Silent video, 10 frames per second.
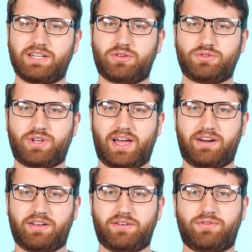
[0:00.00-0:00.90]
Social
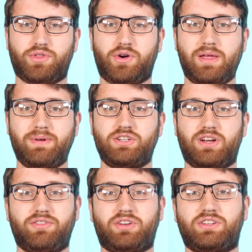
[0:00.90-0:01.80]
Canada for their image
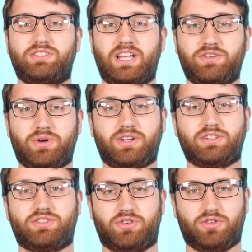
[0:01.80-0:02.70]
of the concentric
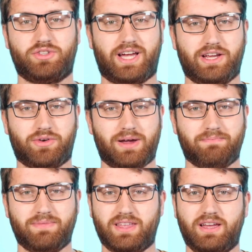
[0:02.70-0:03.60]
circle diagram.
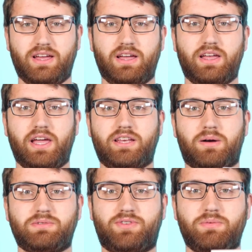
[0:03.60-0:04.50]
It
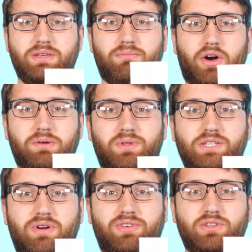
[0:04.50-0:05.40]
comes from the
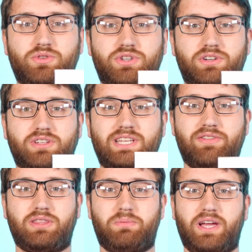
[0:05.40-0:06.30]
Marketplace Revolution,
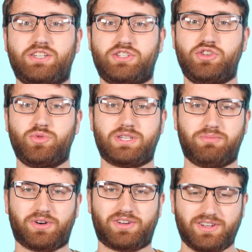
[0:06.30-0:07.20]
David LePage's newest
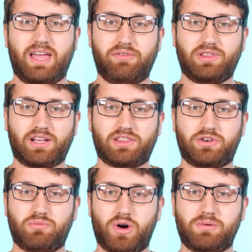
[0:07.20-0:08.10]
book. If you'd like to
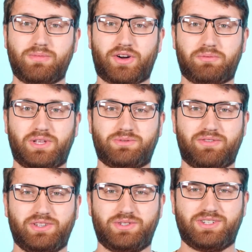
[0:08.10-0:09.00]
learn more about Marketplace
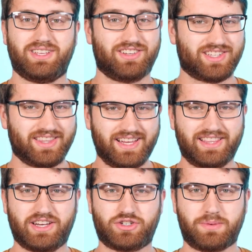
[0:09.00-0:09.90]
Revolution, there's a link in
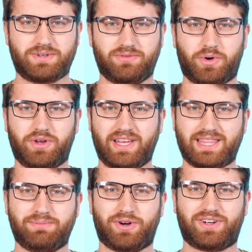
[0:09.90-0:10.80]
the description where you can get
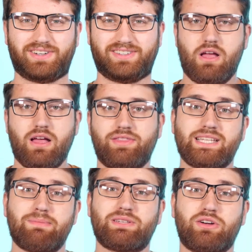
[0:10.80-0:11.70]
the book. This
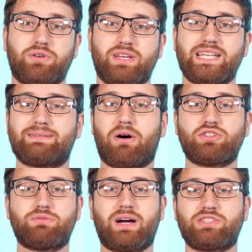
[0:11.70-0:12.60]
episode is
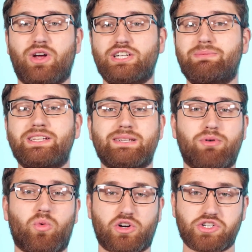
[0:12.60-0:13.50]
sponsored by Strategy Made Simple
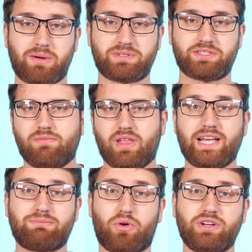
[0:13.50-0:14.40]
workshops.
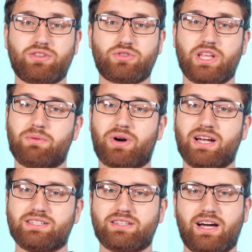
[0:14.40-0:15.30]
Exploring Social
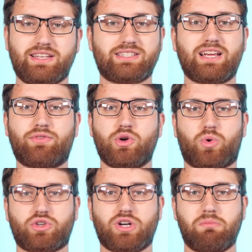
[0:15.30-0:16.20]
Enterprise, a discovery
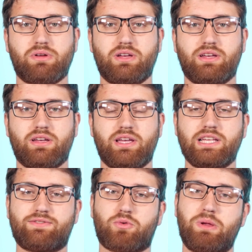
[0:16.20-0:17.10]
workshop, is
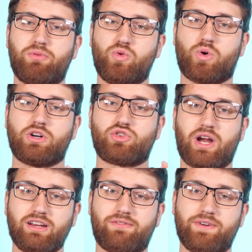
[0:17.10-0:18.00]
for people who are
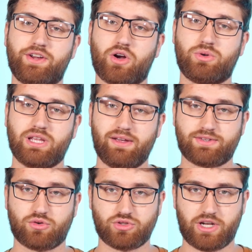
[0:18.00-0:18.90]
trying to figure out if
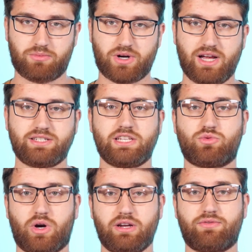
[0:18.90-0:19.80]
social enterprise is
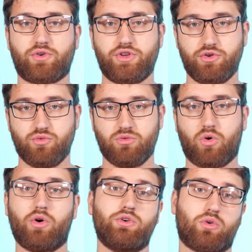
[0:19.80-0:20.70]
right for you
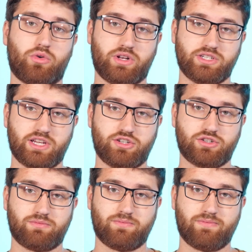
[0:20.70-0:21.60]
or your organization.
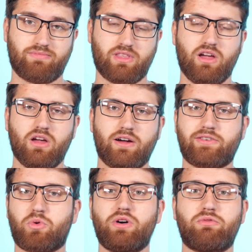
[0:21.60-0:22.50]
For
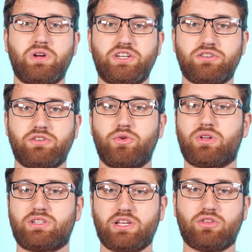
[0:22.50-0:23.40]
more information, you can
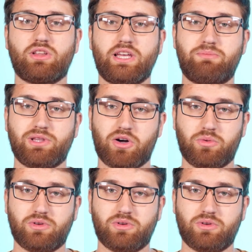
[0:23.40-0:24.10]
click on the link below.